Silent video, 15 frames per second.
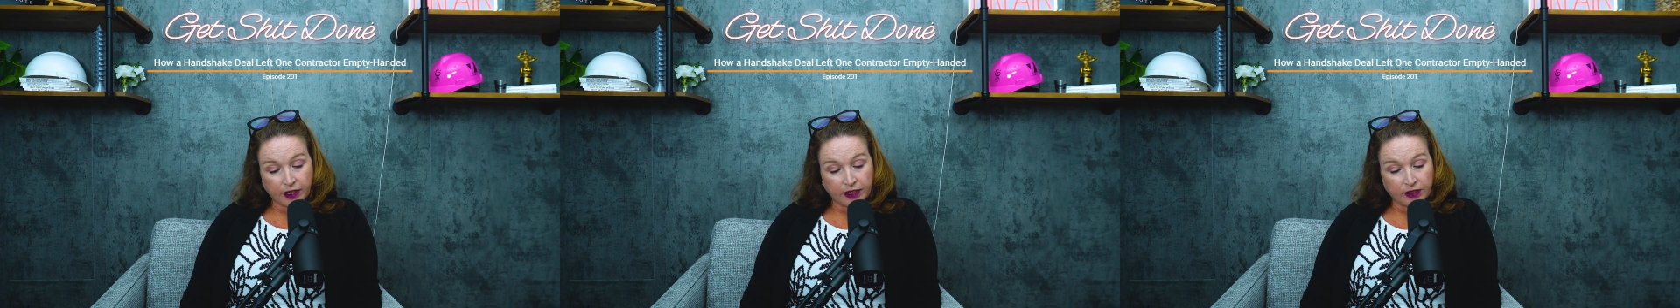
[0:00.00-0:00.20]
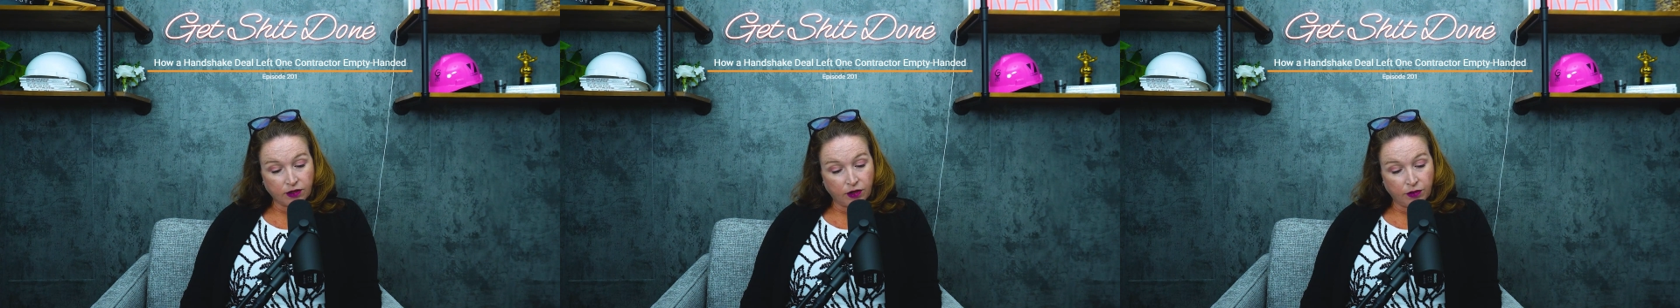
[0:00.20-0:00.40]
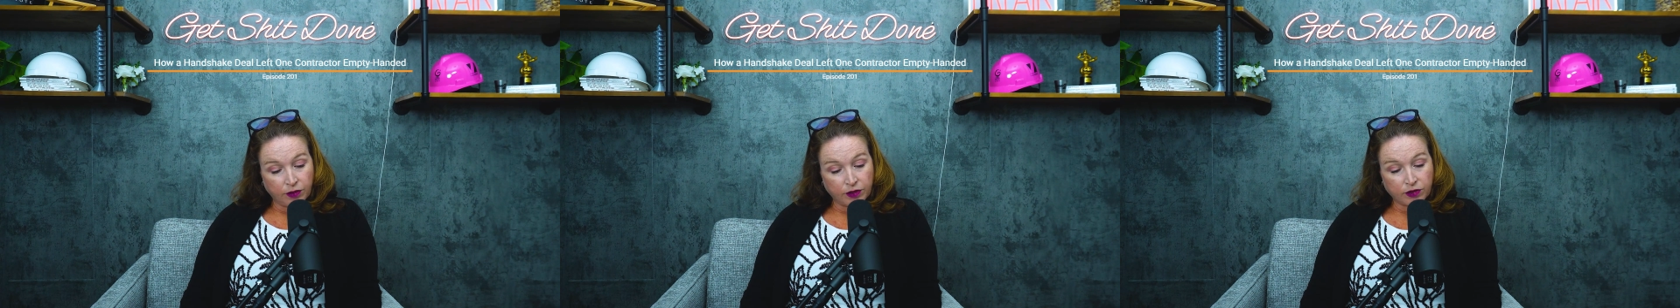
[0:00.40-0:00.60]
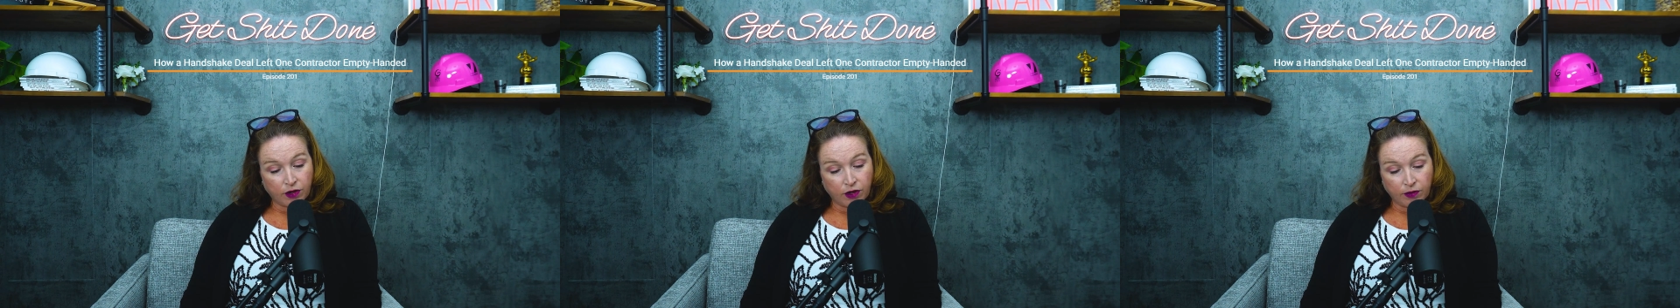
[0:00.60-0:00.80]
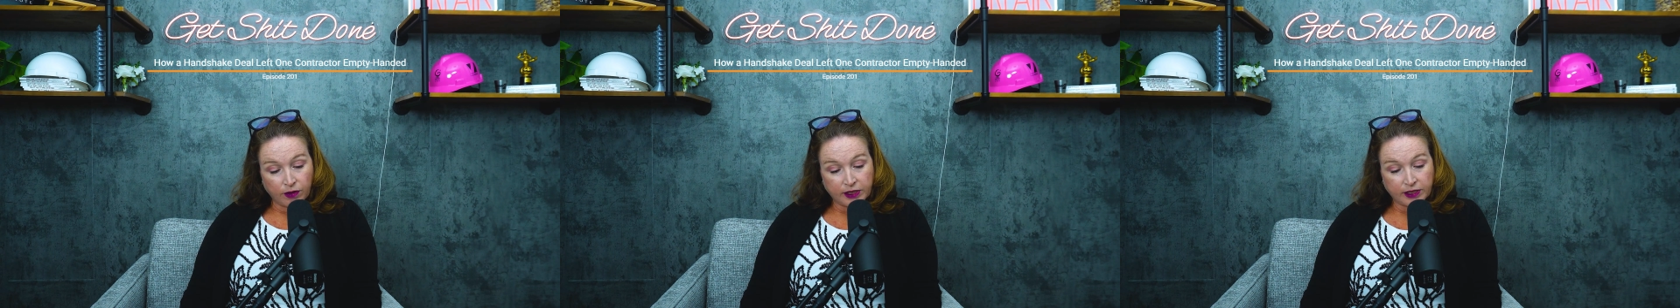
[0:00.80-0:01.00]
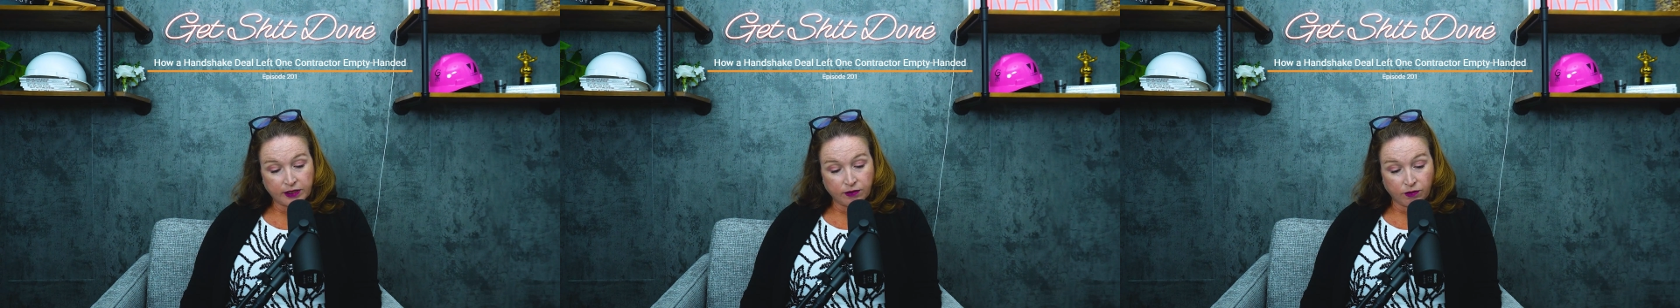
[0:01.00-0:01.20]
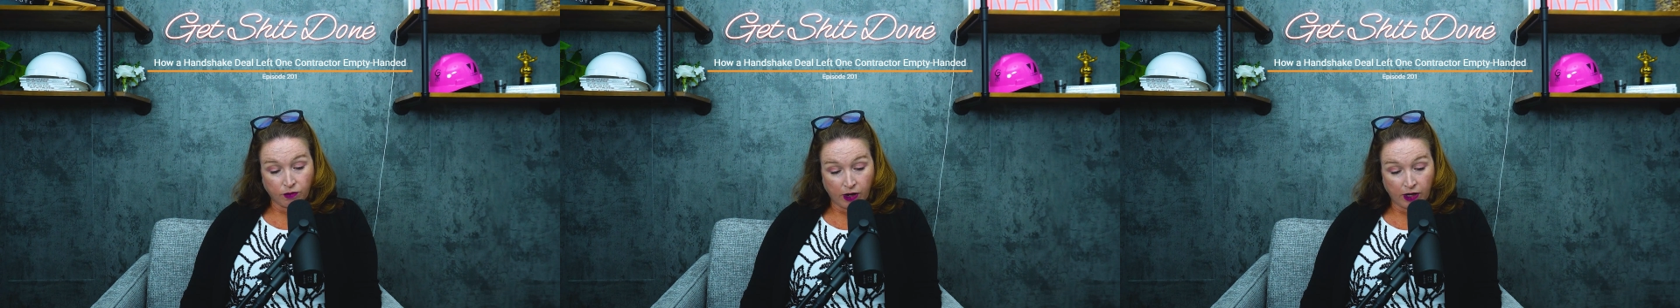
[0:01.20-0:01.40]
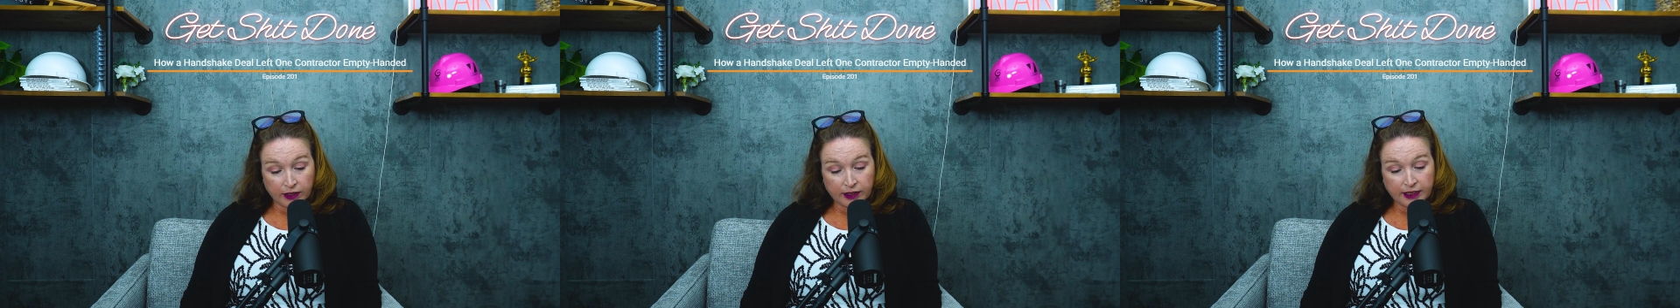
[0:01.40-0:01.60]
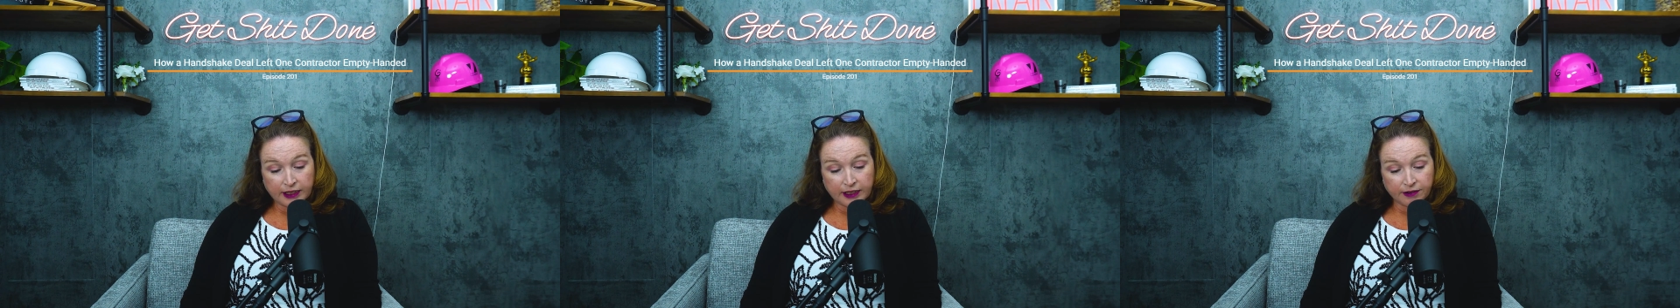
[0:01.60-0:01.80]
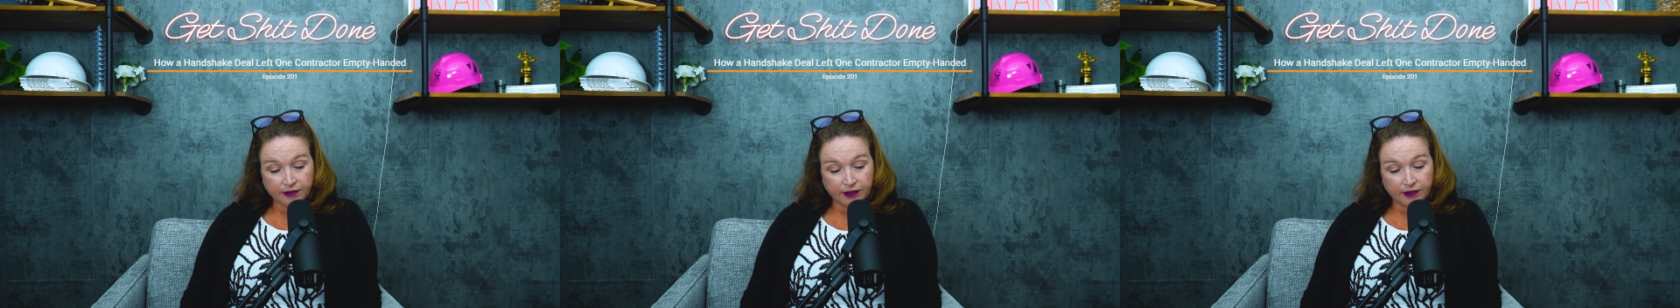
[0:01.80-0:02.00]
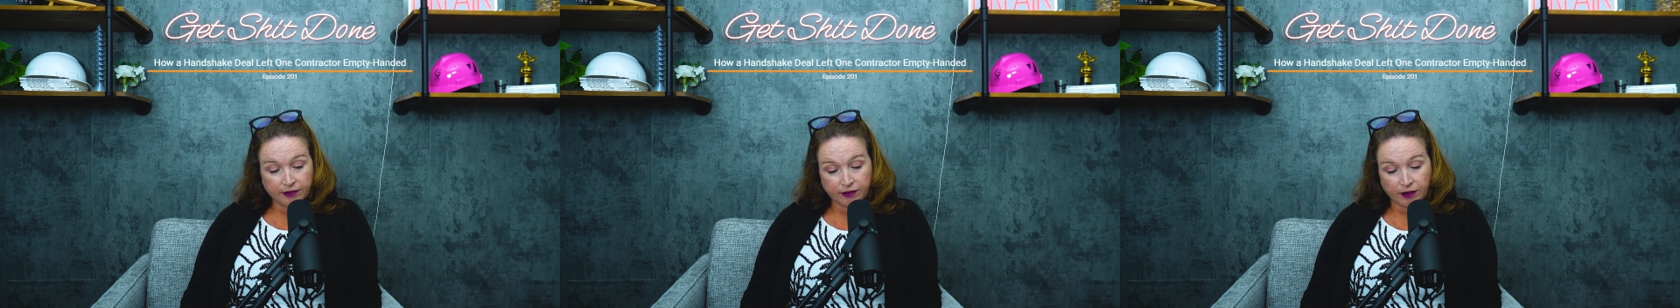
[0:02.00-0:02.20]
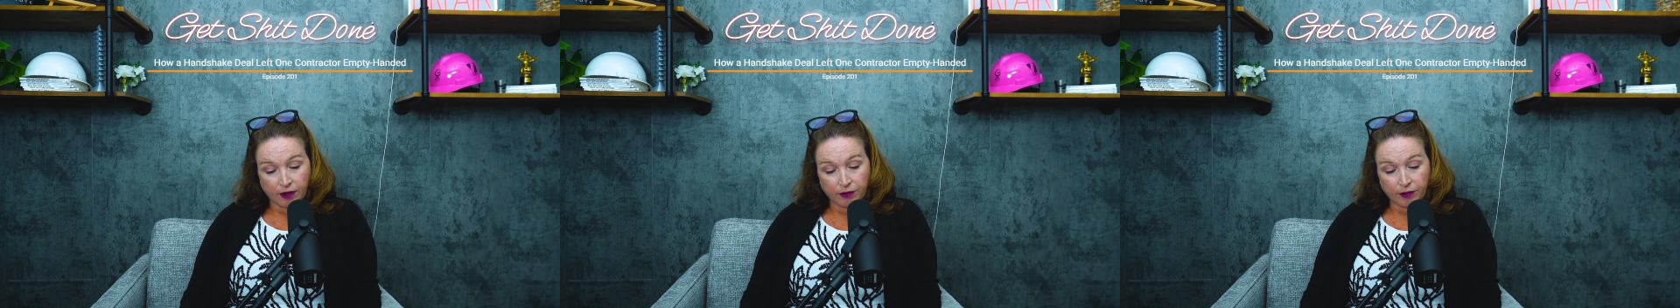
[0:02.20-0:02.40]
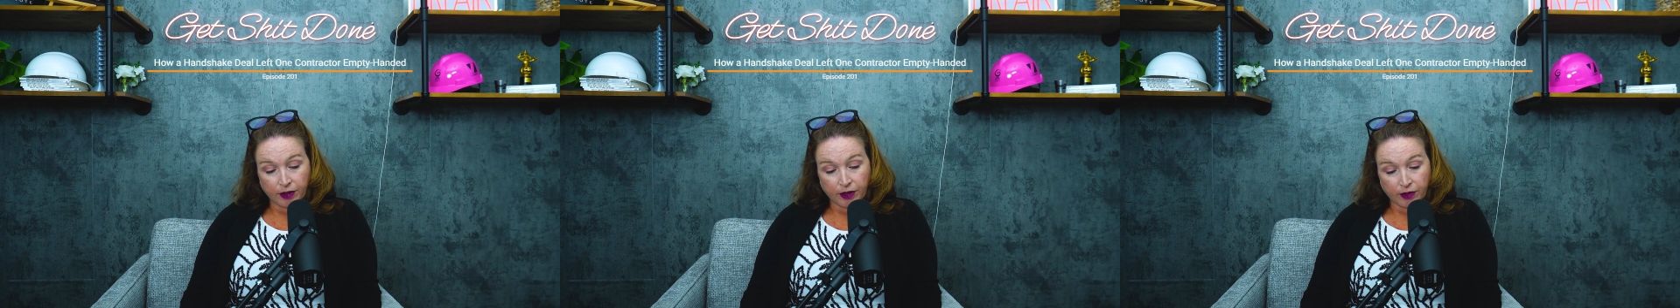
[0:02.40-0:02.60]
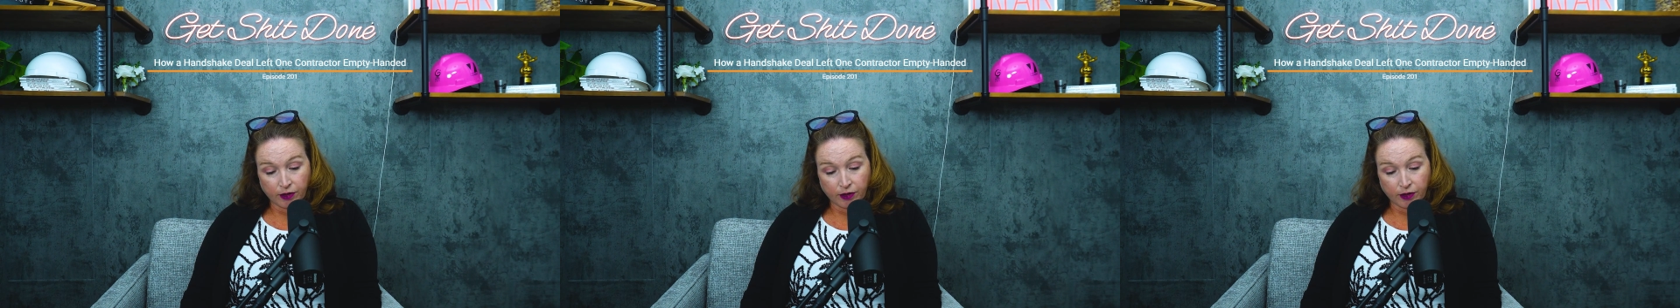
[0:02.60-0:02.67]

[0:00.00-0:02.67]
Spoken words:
is almost always wildly different from